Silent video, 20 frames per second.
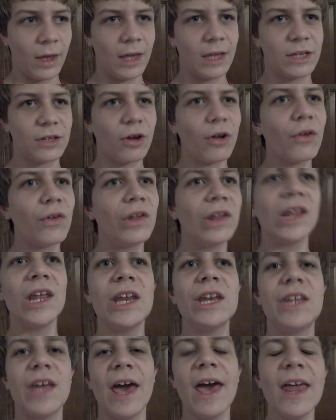It's called
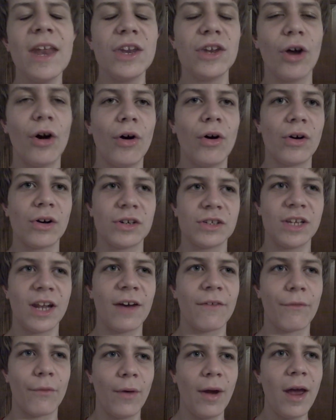Nintendogs, and
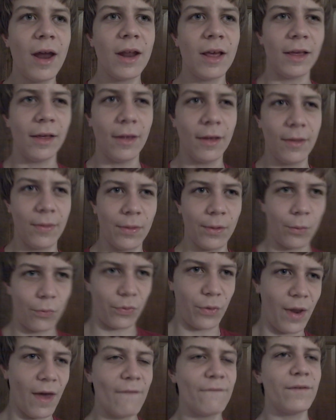I've read
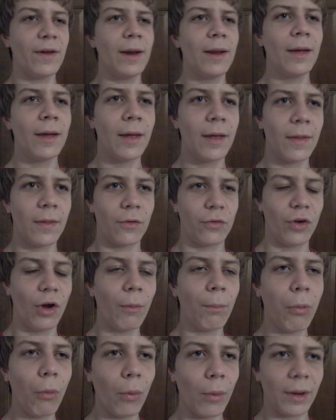there's nothing, there's
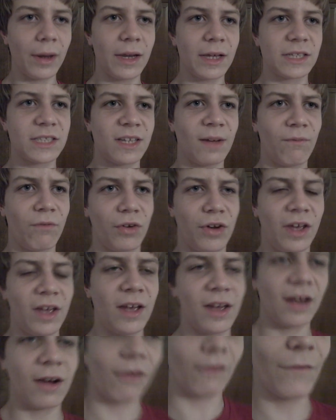no point except for
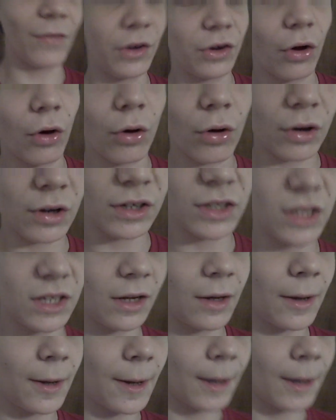taking care of the dogs.